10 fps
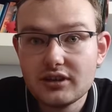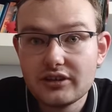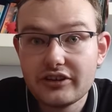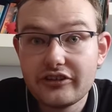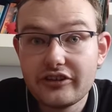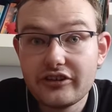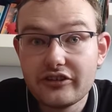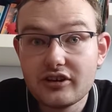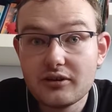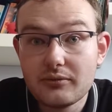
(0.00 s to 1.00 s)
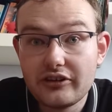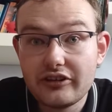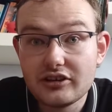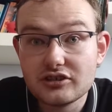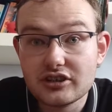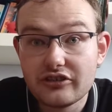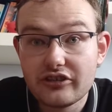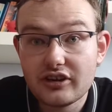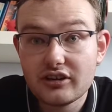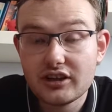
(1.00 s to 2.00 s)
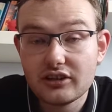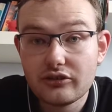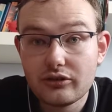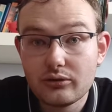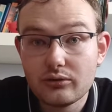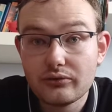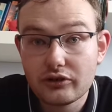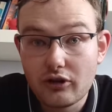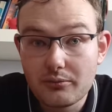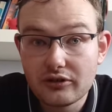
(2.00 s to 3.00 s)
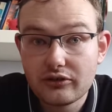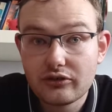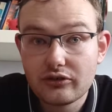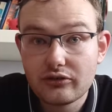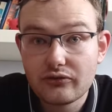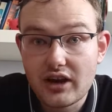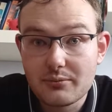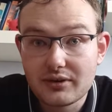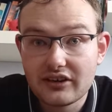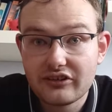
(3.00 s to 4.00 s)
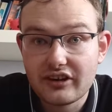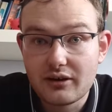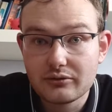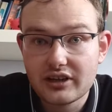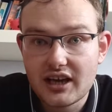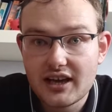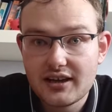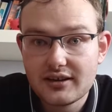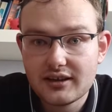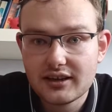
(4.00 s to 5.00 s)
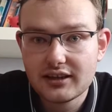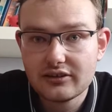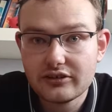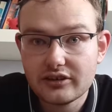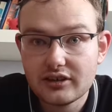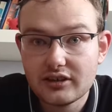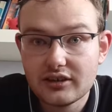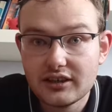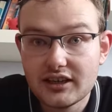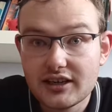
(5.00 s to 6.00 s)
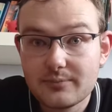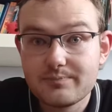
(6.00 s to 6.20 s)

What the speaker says: This is a message concerning to the Thomas fan base out there, and yeah.